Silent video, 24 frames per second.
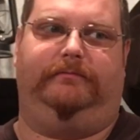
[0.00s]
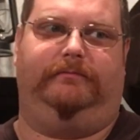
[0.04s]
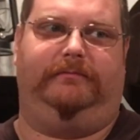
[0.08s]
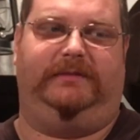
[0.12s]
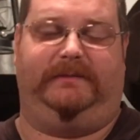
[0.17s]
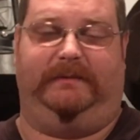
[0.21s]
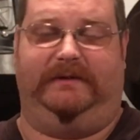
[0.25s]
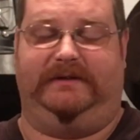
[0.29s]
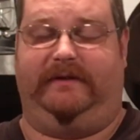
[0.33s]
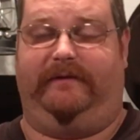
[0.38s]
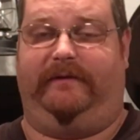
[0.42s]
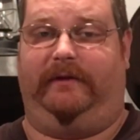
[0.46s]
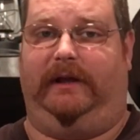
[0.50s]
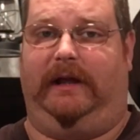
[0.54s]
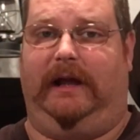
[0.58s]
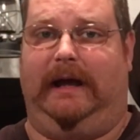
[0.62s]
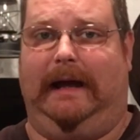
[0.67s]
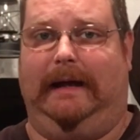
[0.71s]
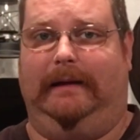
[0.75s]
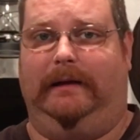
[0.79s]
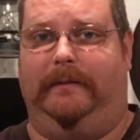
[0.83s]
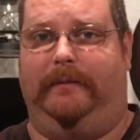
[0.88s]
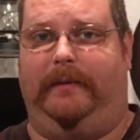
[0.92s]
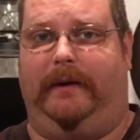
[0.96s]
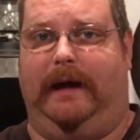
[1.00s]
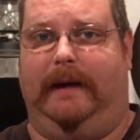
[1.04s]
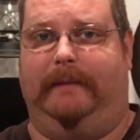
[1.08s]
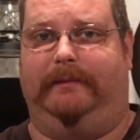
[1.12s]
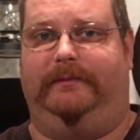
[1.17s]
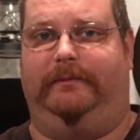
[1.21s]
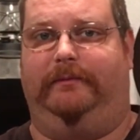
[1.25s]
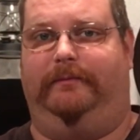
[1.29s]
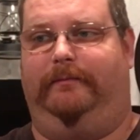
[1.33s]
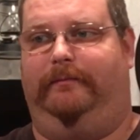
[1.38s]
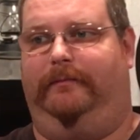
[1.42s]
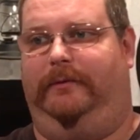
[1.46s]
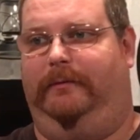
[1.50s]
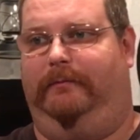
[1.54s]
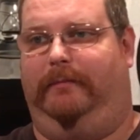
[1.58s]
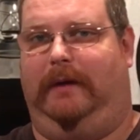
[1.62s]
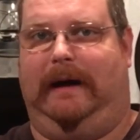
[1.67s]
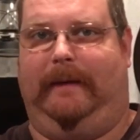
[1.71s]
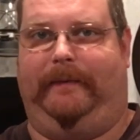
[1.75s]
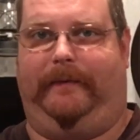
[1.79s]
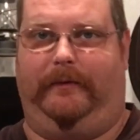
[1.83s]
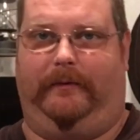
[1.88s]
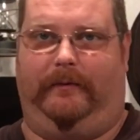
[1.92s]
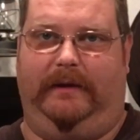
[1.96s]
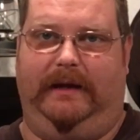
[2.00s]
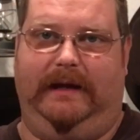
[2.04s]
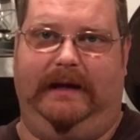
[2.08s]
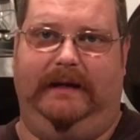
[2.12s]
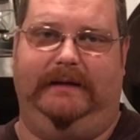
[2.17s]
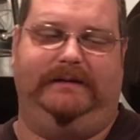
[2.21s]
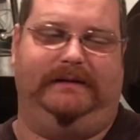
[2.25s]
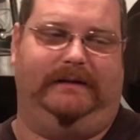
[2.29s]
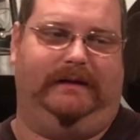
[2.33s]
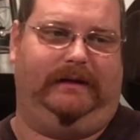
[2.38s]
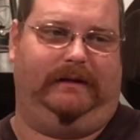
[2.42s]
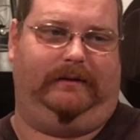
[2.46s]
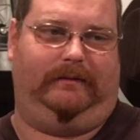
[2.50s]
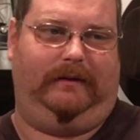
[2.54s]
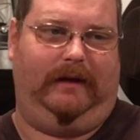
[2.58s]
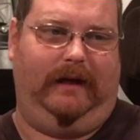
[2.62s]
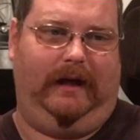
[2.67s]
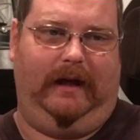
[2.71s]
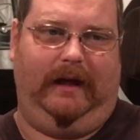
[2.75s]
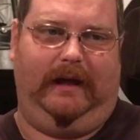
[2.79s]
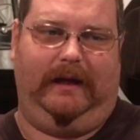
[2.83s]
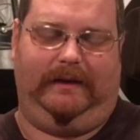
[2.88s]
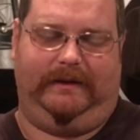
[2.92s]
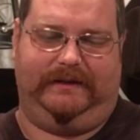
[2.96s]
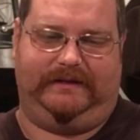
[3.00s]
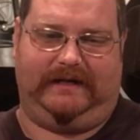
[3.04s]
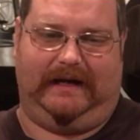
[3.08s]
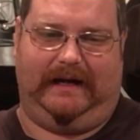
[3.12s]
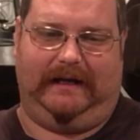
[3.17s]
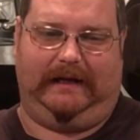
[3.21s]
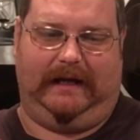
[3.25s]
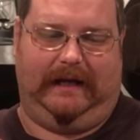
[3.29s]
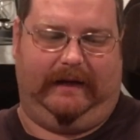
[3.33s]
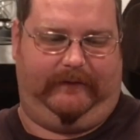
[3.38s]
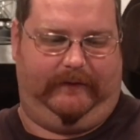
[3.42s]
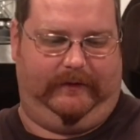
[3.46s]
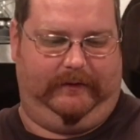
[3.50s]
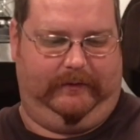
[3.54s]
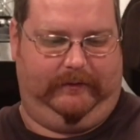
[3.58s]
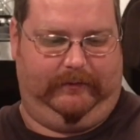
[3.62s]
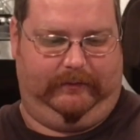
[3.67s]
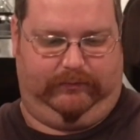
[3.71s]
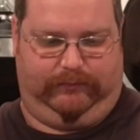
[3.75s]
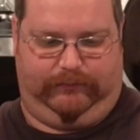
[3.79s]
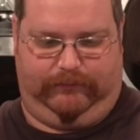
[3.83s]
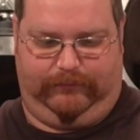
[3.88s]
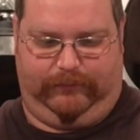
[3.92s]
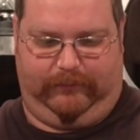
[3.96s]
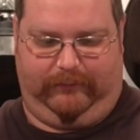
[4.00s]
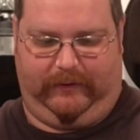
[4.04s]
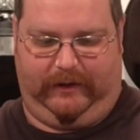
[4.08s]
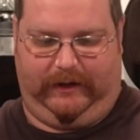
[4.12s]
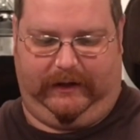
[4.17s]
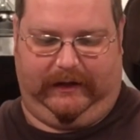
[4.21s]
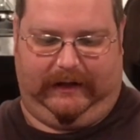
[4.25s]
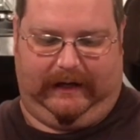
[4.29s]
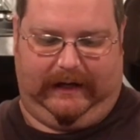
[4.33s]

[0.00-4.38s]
specifically Highland pipes. You bought the reeds, and the site gave you a pretty good